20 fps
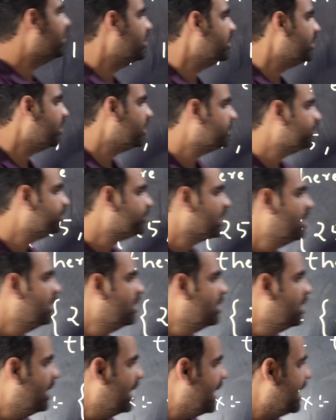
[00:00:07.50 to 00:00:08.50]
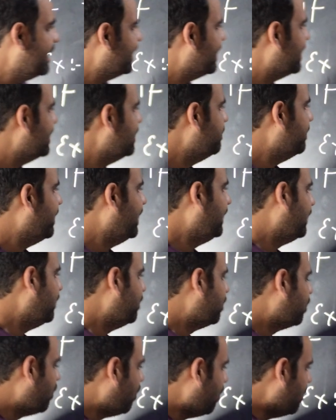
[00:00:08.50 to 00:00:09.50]
an array. An element
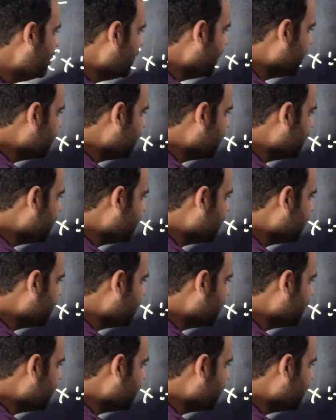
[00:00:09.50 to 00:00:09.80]
is called